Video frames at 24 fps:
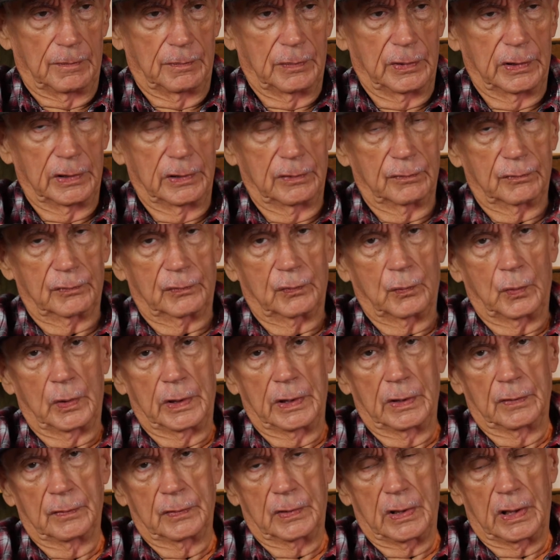but it was
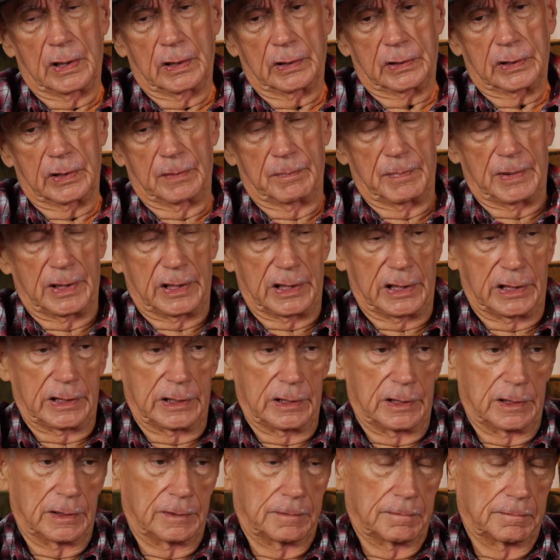well
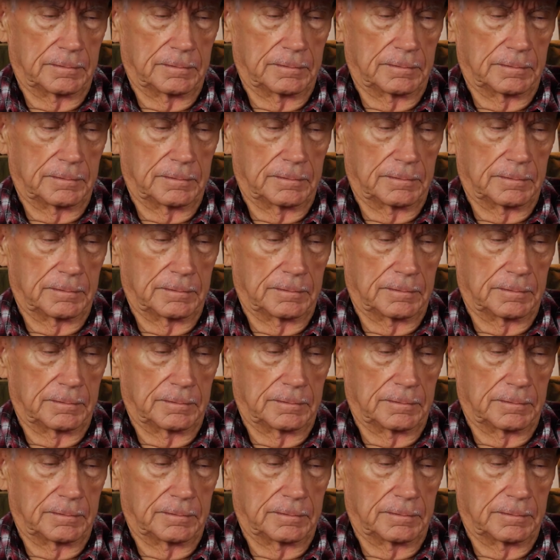documented.